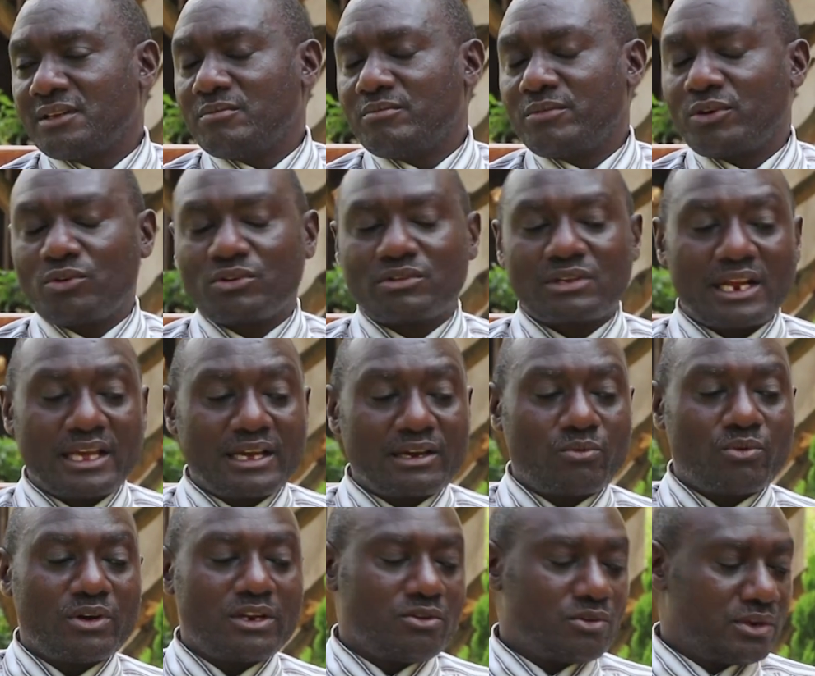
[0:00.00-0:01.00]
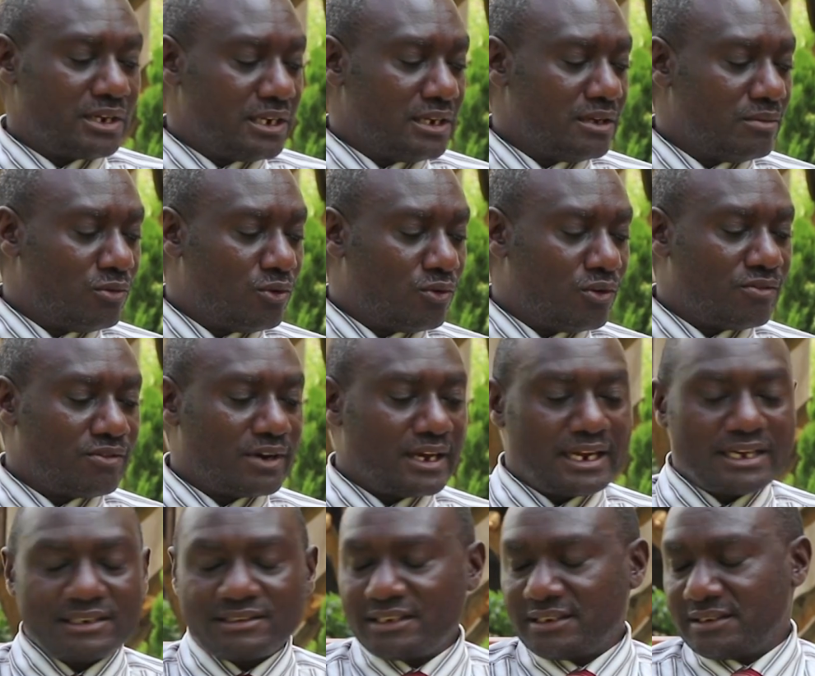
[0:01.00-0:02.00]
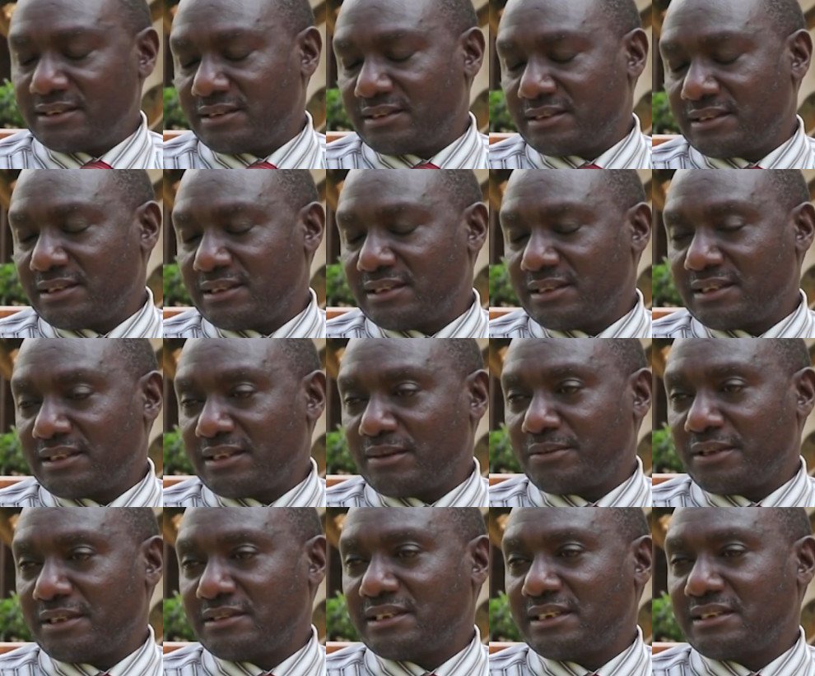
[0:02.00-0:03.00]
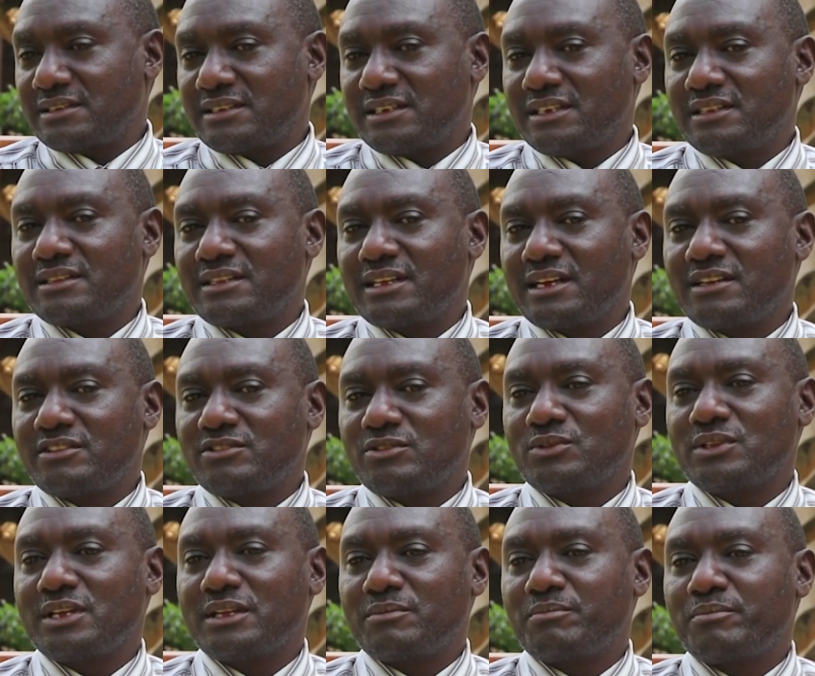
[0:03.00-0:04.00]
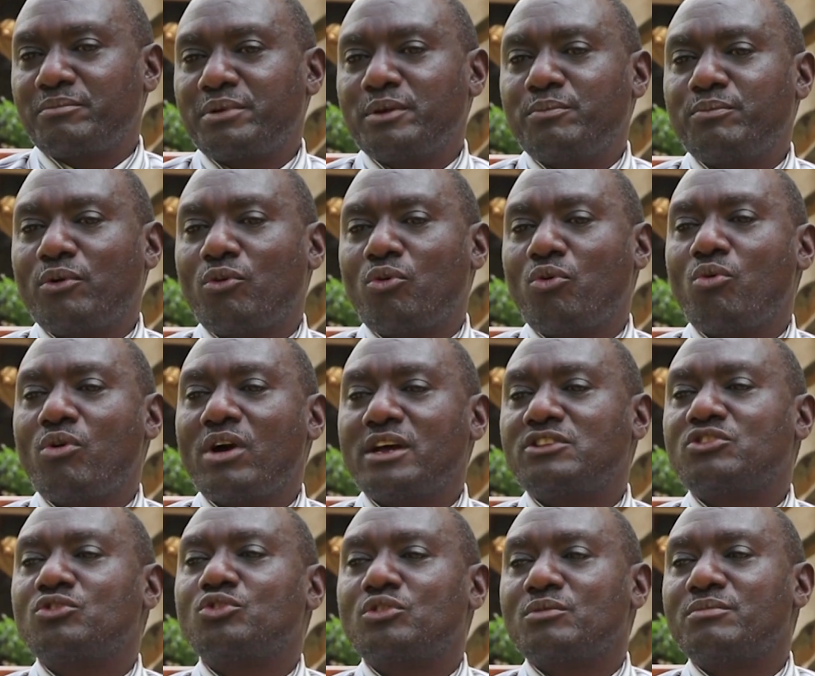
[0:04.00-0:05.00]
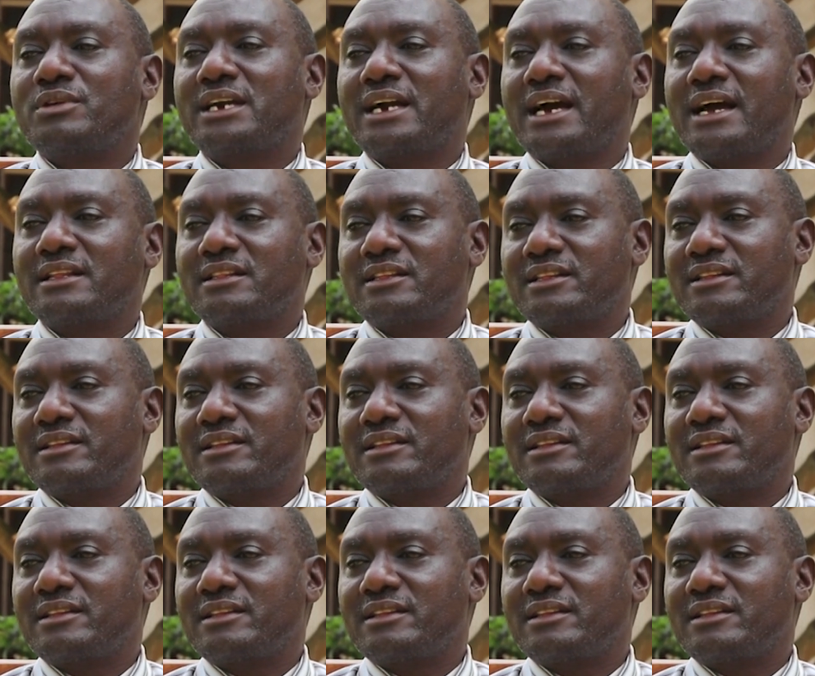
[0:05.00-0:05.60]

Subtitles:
Because like when you read the book of Galatians, chapter 6, it tells you that people who want you to be cut,